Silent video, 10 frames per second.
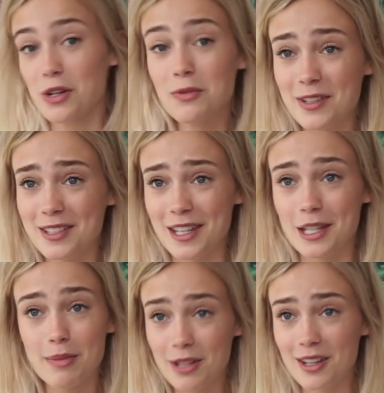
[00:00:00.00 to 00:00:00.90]
obviously the
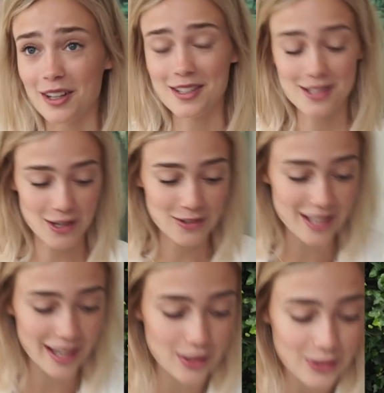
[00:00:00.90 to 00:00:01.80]
bananas. So
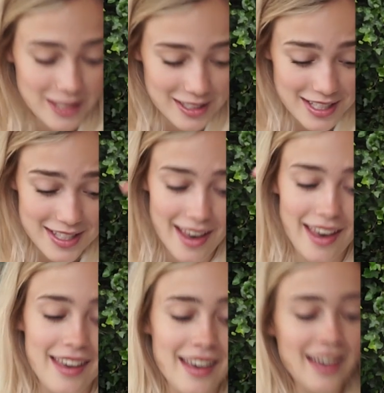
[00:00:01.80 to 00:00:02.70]
Tijn already did that.